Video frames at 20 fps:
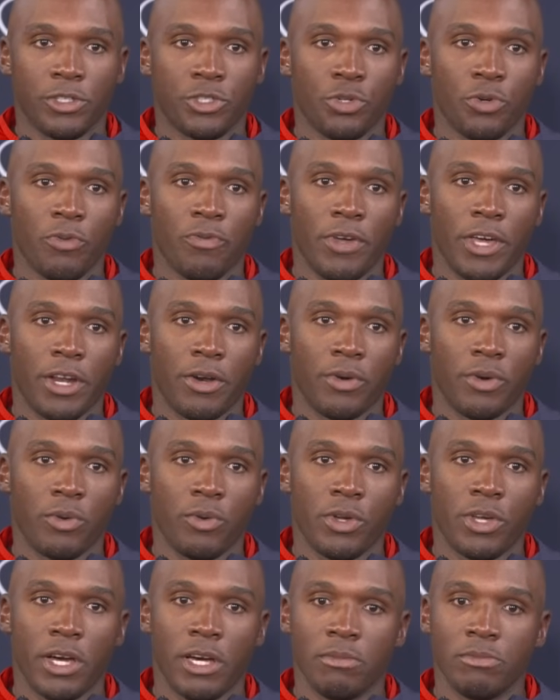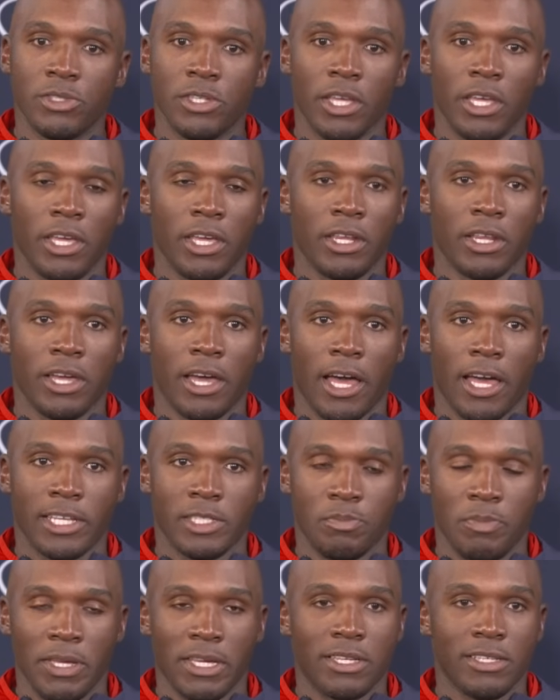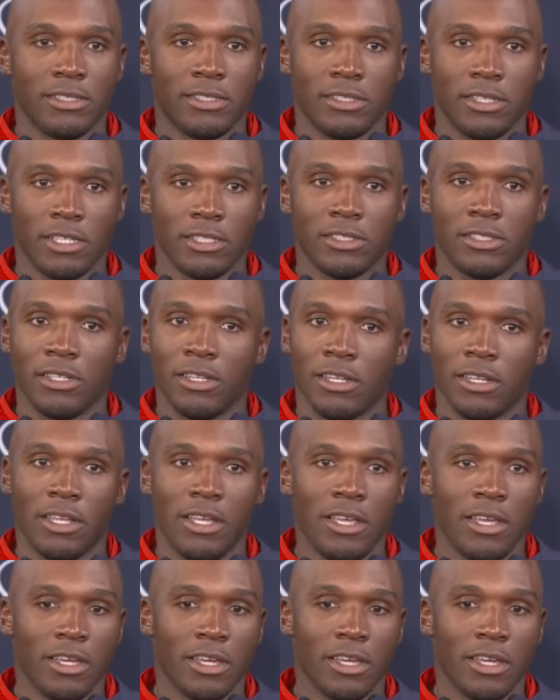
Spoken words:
true veteran who comes in. Guy's been consistent.